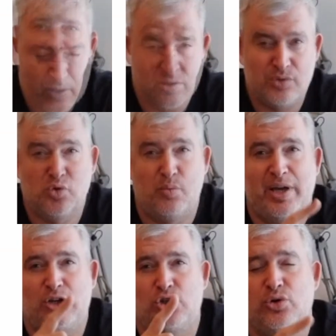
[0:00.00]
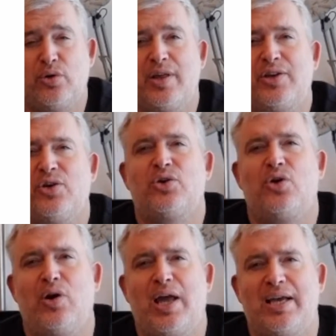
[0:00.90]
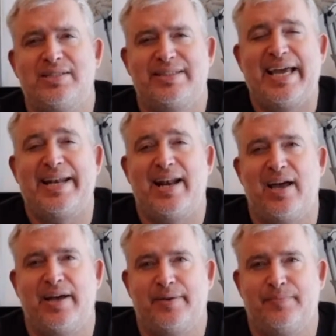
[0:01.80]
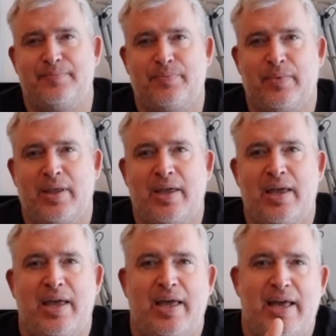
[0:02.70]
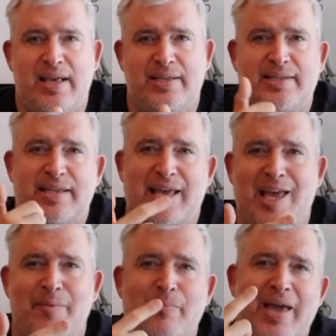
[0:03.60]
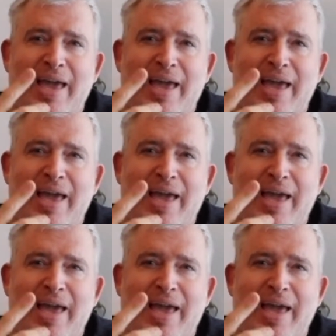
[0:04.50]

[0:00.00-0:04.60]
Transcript: So make sure that your goal has a deadline. S-M-A-R-T.